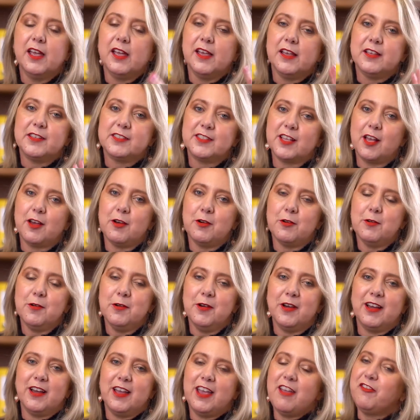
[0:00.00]
So
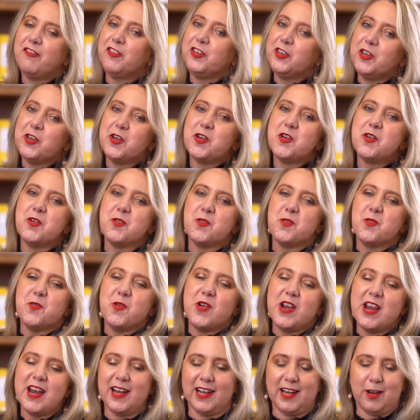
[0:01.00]
if you
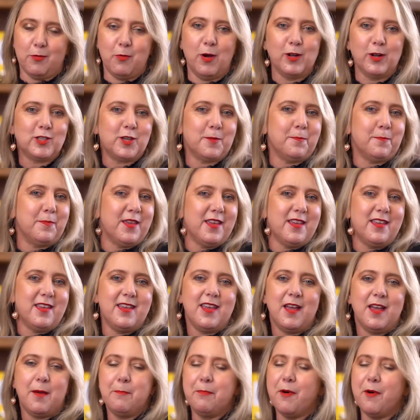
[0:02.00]
really want to
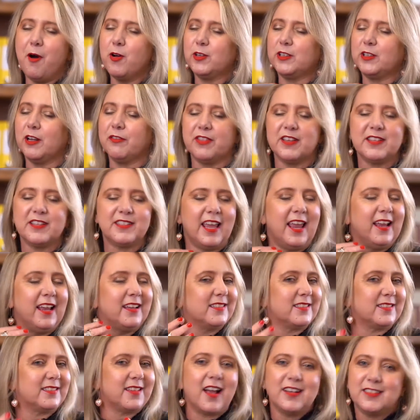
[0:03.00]
be part of this
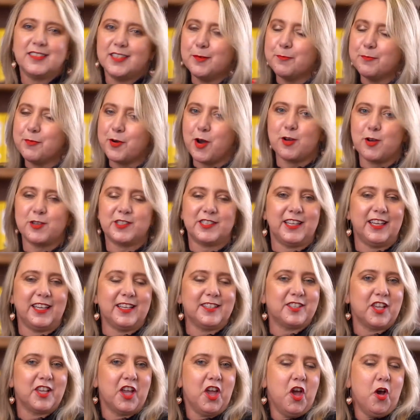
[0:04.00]
exciting
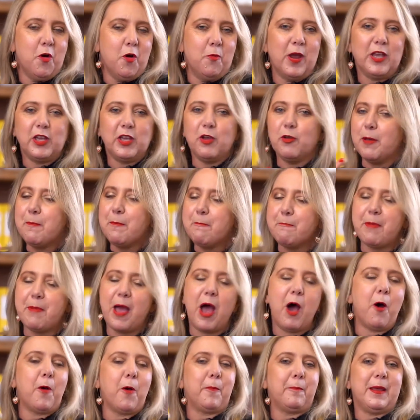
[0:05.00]
process where you
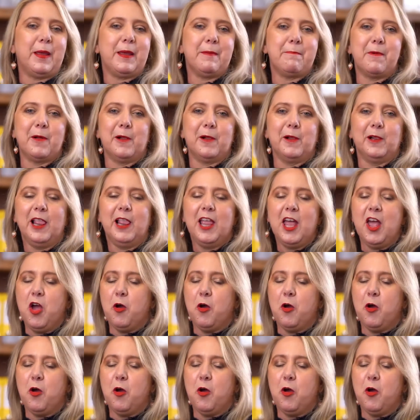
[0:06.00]
empower people,